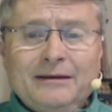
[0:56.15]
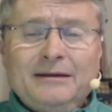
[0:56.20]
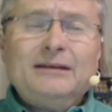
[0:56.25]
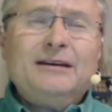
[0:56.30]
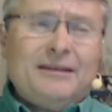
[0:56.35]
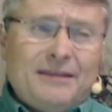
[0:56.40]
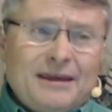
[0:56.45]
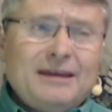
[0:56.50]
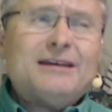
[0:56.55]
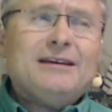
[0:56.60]

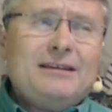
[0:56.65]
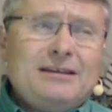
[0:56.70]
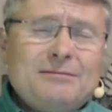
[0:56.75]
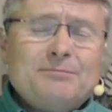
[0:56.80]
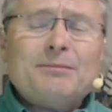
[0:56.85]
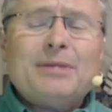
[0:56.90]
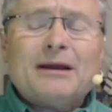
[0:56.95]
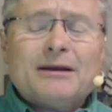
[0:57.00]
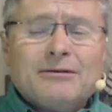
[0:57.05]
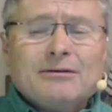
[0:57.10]
they get eaten
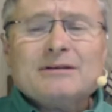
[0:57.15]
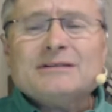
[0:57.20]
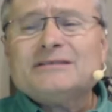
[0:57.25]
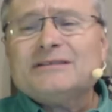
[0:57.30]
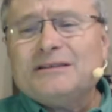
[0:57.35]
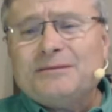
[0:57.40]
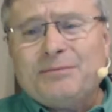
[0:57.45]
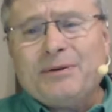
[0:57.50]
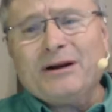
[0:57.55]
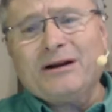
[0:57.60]
by
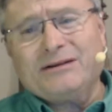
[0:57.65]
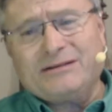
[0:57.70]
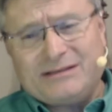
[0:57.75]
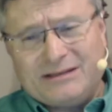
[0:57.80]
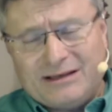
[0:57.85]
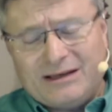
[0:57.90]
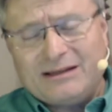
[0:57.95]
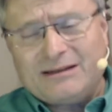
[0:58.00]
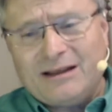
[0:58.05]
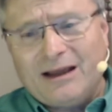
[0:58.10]
grizzly bears
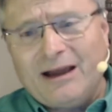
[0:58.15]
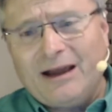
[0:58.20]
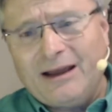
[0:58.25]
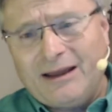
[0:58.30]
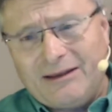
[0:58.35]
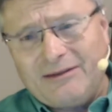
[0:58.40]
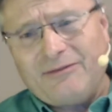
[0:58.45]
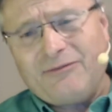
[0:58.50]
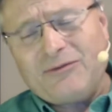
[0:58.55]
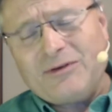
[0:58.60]
and they die
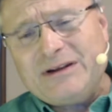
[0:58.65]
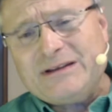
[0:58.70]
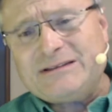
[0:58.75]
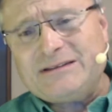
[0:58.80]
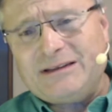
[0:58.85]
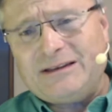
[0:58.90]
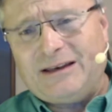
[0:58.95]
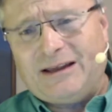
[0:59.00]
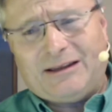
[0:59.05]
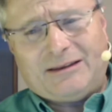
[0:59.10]
and freeze
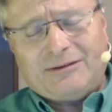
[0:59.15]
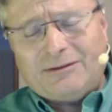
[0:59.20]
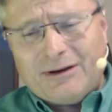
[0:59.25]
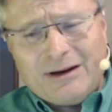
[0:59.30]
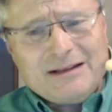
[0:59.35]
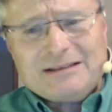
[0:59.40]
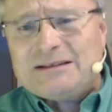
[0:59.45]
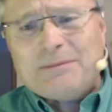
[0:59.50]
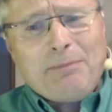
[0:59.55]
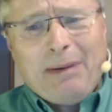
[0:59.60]
to death. All
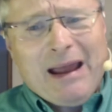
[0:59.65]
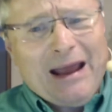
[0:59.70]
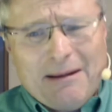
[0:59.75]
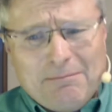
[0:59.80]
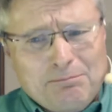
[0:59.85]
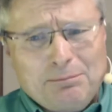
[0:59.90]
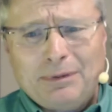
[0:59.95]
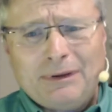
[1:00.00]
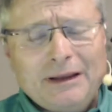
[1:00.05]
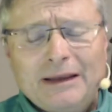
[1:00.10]
right, it's a
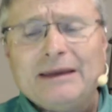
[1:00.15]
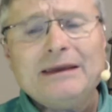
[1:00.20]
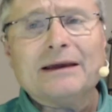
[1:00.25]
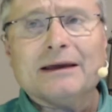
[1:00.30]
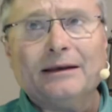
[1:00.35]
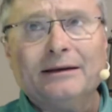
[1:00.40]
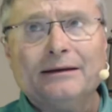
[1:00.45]
bad plan.